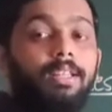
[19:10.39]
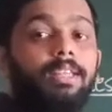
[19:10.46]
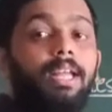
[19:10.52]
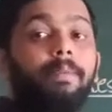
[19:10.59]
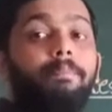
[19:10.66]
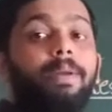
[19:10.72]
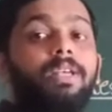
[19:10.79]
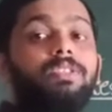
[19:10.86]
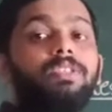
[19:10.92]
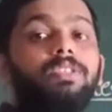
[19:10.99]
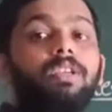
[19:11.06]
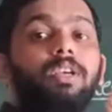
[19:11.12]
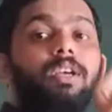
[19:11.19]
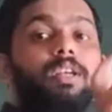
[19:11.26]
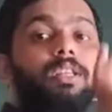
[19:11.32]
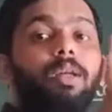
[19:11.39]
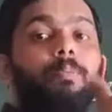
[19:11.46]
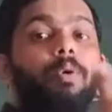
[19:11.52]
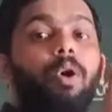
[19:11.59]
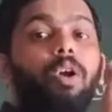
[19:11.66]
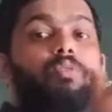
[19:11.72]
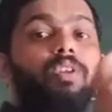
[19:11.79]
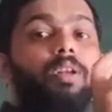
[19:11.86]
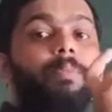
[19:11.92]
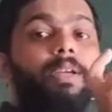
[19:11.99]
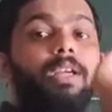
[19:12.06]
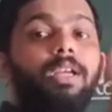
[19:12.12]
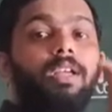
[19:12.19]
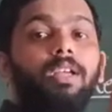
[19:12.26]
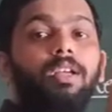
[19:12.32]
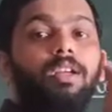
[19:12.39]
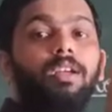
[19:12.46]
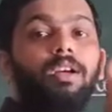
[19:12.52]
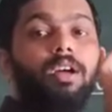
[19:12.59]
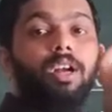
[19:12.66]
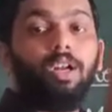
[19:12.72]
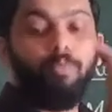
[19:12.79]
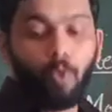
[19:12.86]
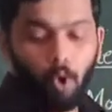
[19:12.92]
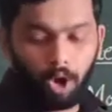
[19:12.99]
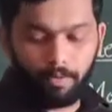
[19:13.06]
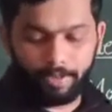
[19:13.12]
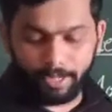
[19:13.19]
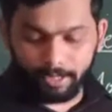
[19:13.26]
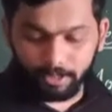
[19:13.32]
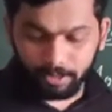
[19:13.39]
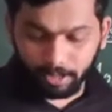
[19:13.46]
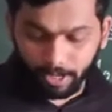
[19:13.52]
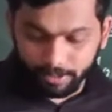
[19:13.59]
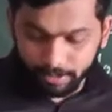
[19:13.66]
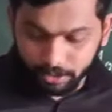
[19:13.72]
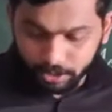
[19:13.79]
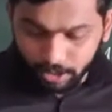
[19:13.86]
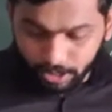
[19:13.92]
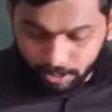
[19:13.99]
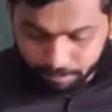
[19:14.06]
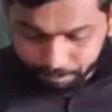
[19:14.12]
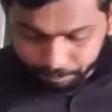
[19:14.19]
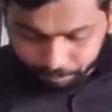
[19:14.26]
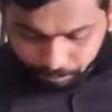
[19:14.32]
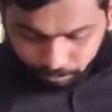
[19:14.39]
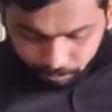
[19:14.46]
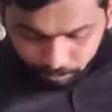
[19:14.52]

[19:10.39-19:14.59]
Then plus the ball will be revolving. That is a